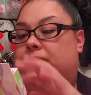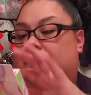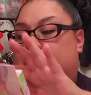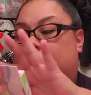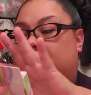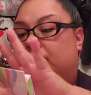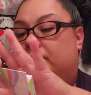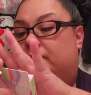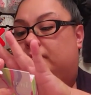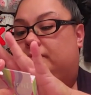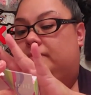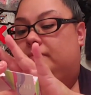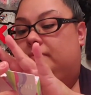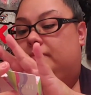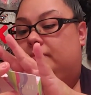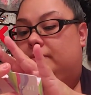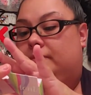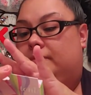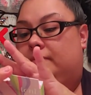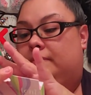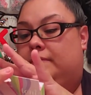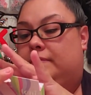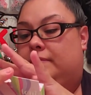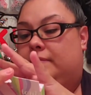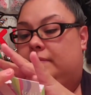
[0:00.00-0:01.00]

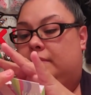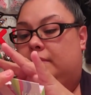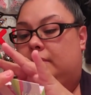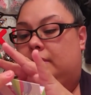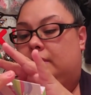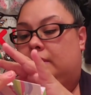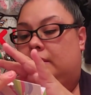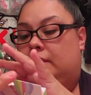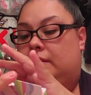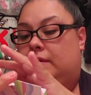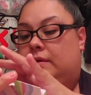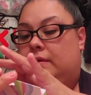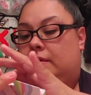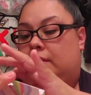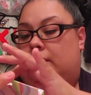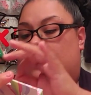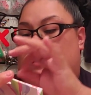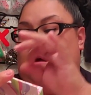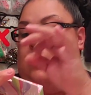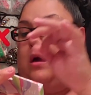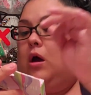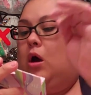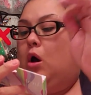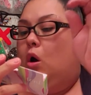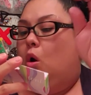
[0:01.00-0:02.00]

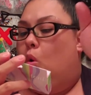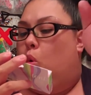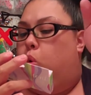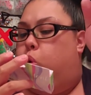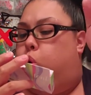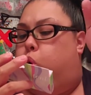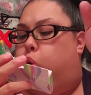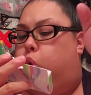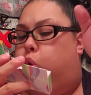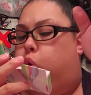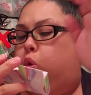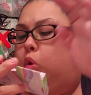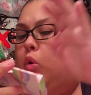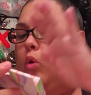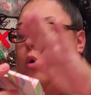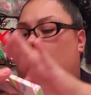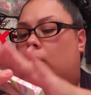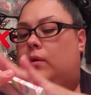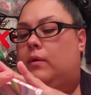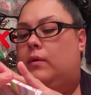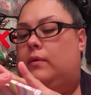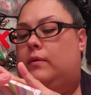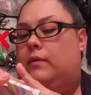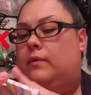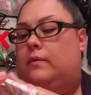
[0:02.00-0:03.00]

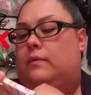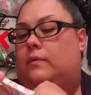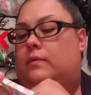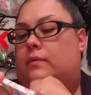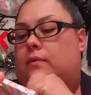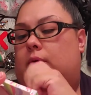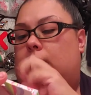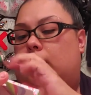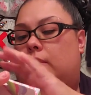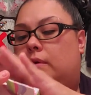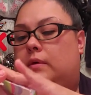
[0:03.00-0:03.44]
(no one is talking)